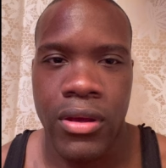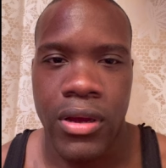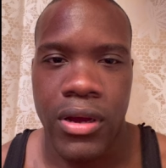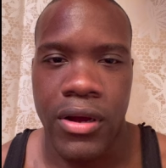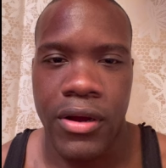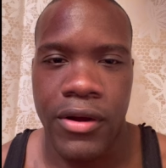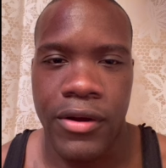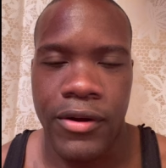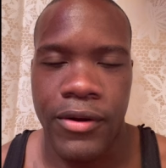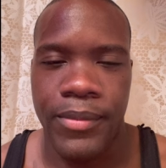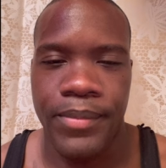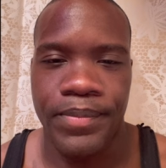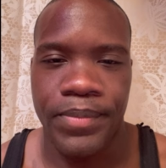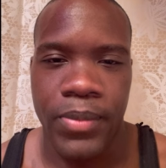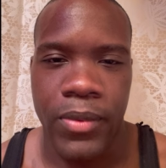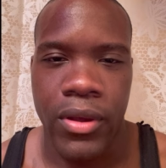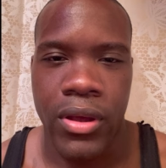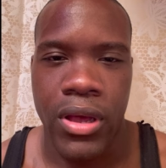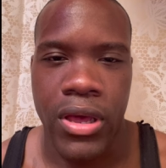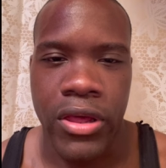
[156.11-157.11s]
um,
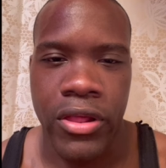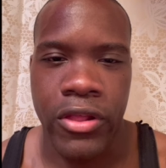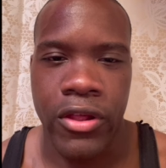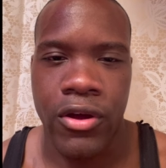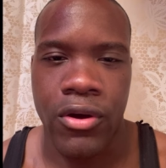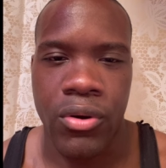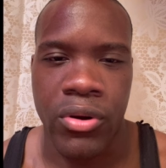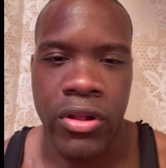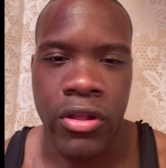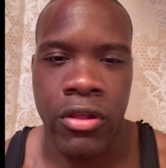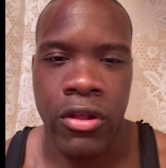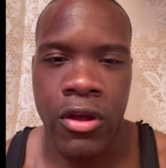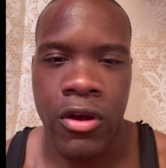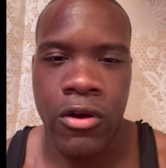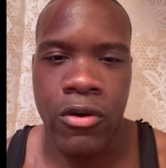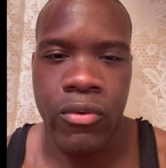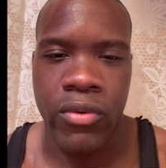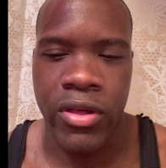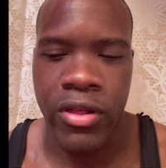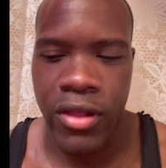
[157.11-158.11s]
so on the
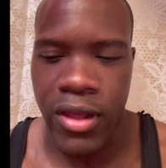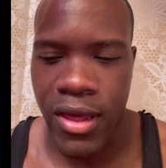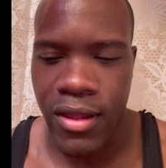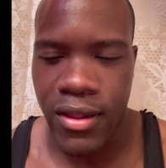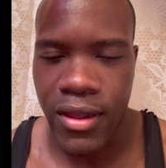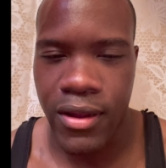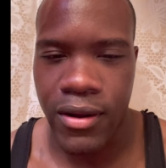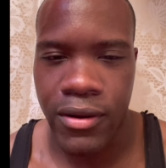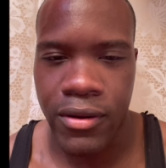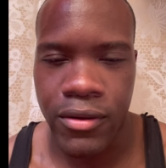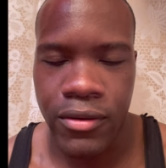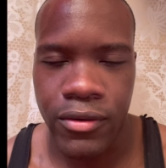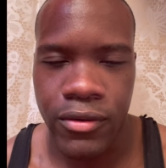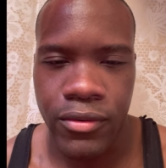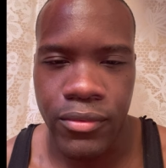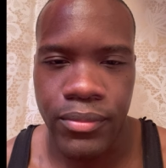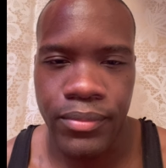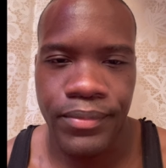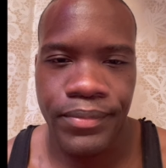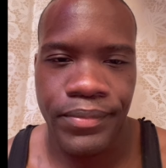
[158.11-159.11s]
song he says that
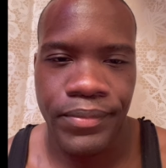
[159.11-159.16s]
um